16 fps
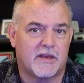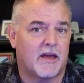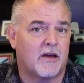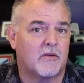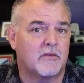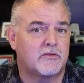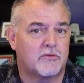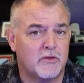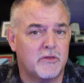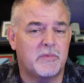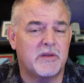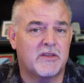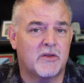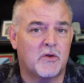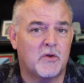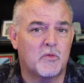Now, truth be
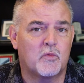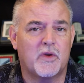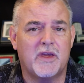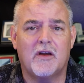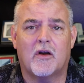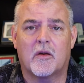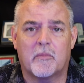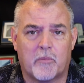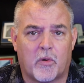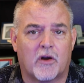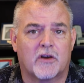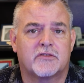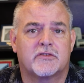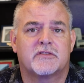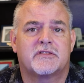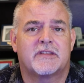told, we are
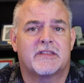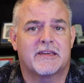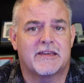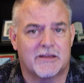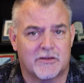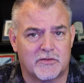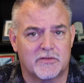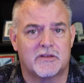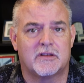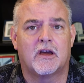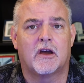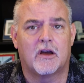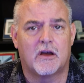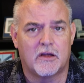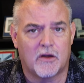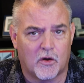partial to the Hilton
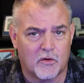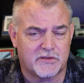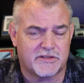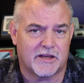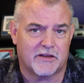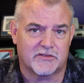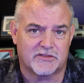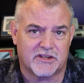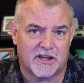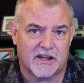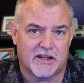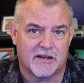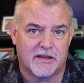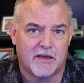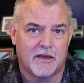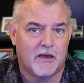hotel
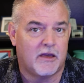chain.